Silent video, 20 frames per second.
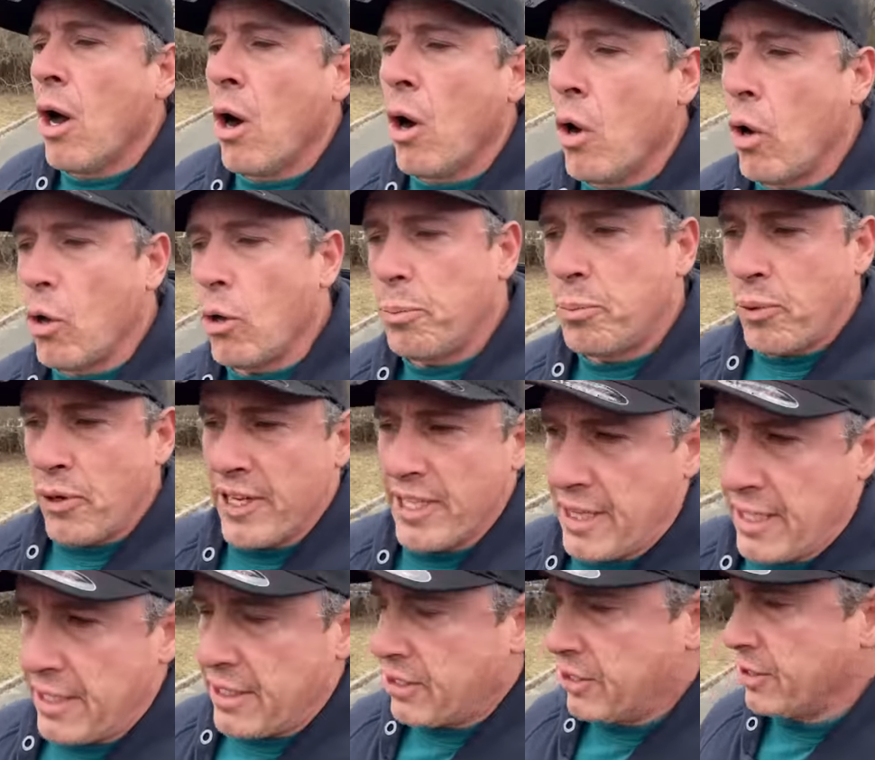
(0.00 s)
all
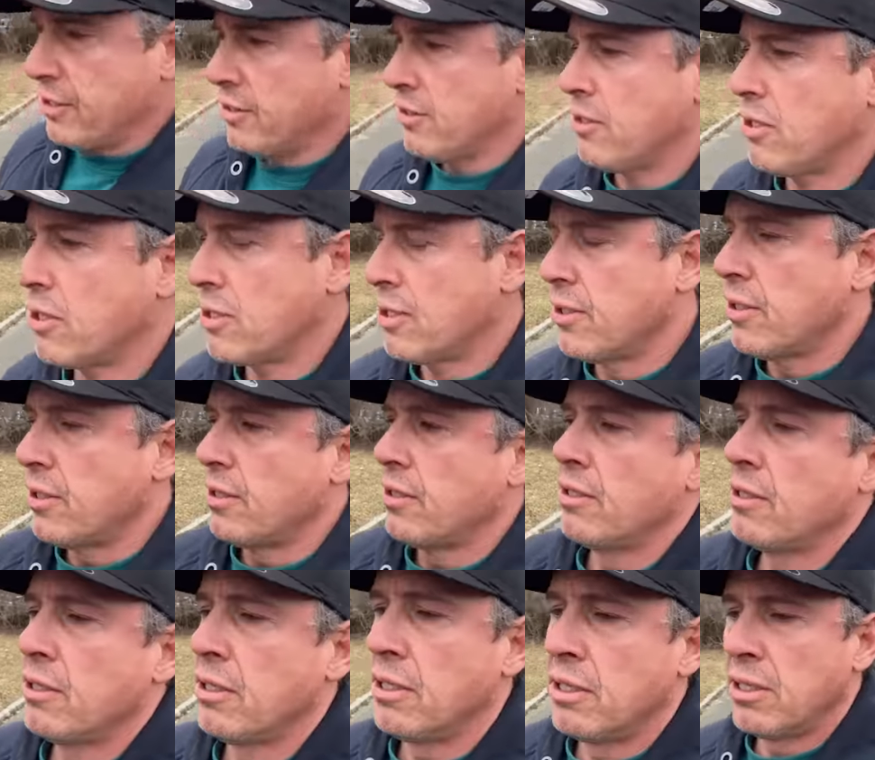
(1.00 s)
predilections,
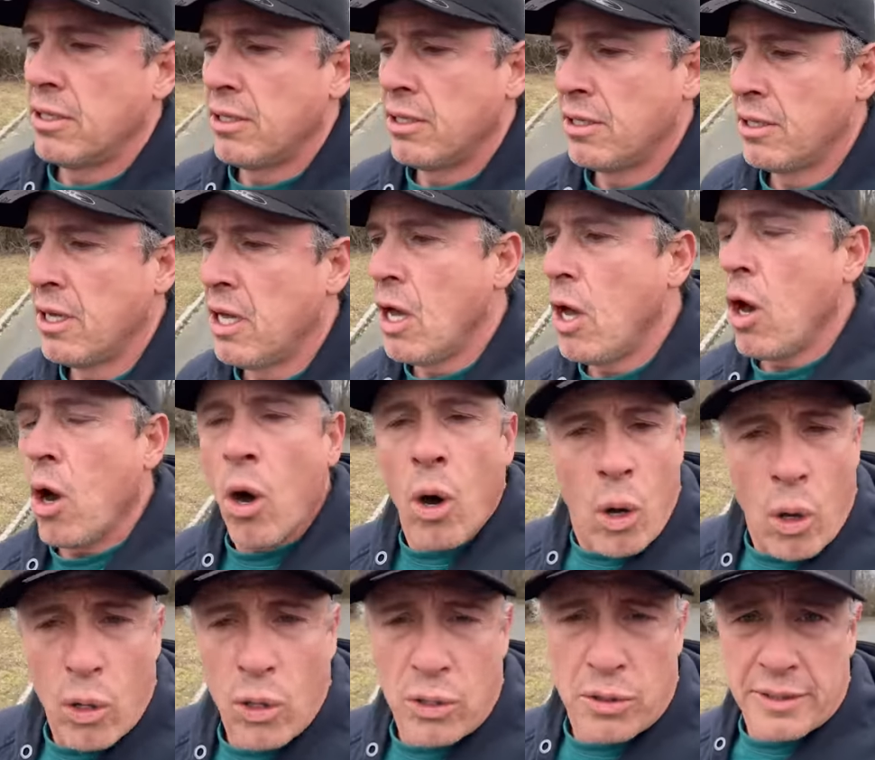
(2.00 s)

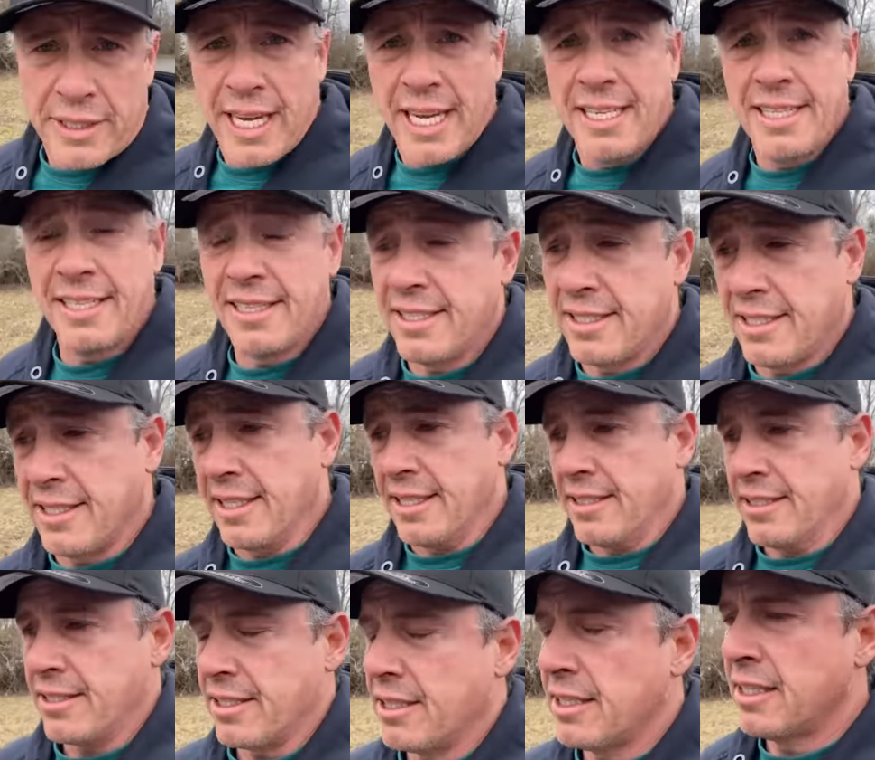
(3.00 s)
all
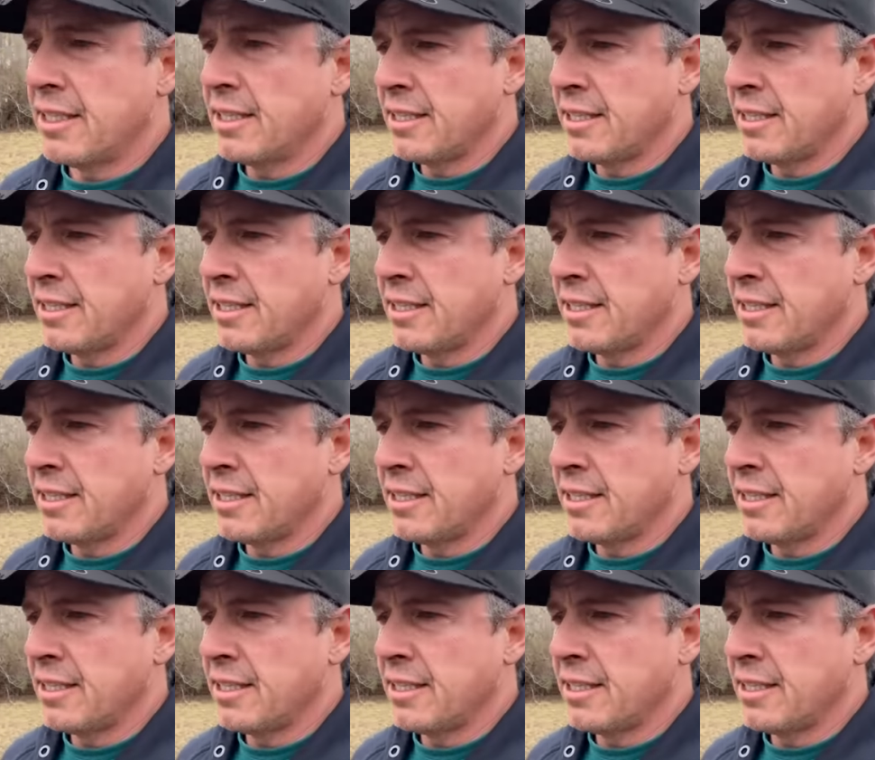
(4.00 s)
tendencies.